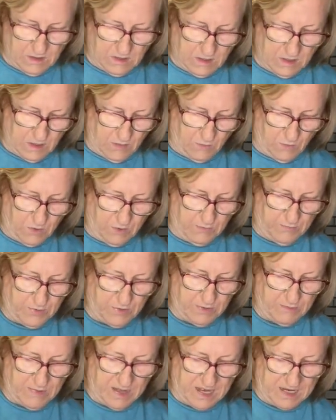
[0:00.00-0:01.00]
and we're going to put
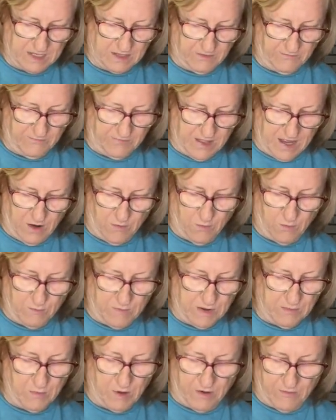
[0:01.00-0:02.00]
it back in the flour.
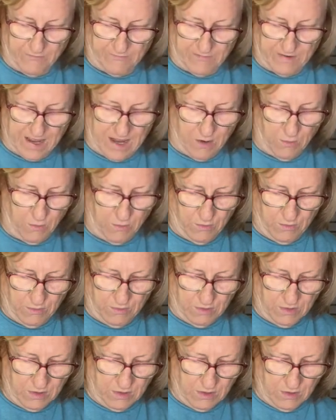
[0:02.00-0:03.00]
Remember, our flour
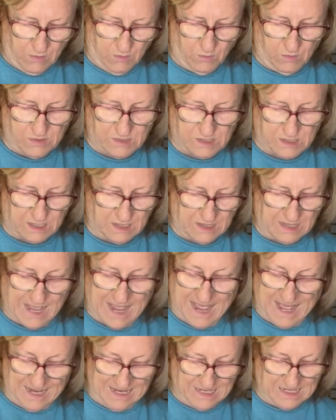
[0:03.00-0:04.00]
was
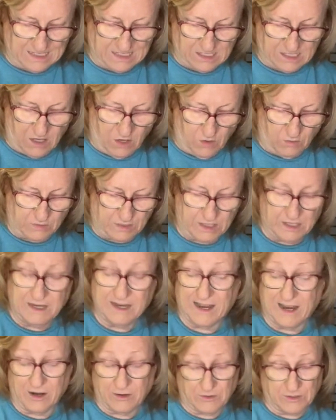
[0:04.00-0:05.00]
lightly salted.
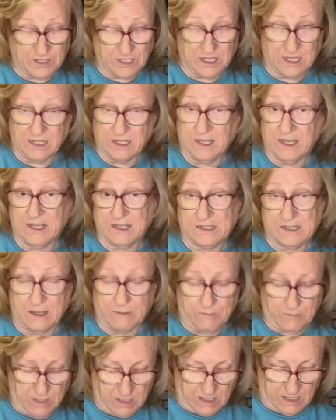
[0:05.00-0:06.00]
Our chicken legs have
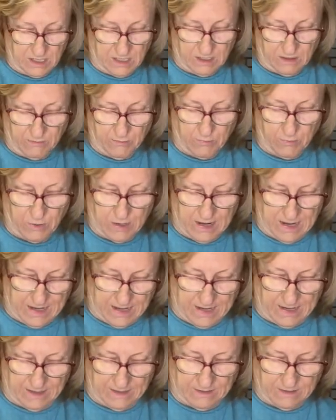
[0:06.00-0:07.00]
been in a
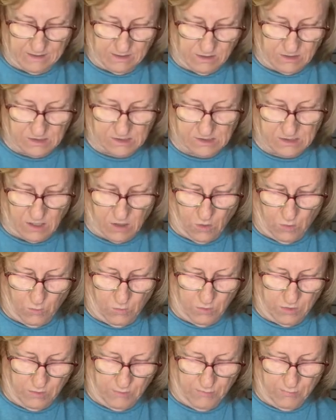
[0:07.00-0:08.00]
brine, a
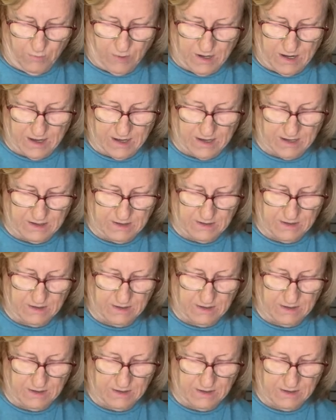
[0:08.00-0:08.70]
saltwater brine.